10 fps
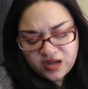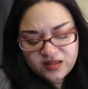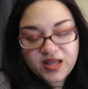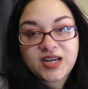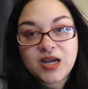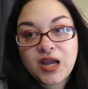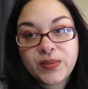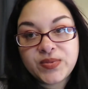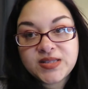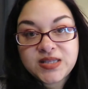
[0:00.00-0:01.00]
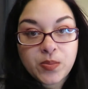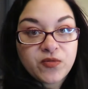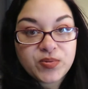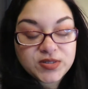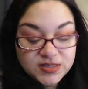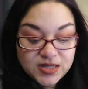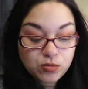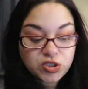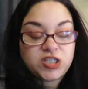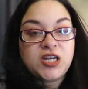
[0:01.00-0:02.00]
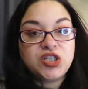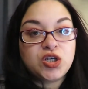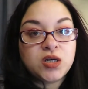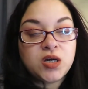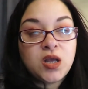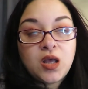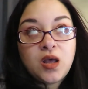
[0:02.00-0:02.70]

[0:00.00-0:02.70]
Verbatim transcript: I like, I'm the type of person that will change her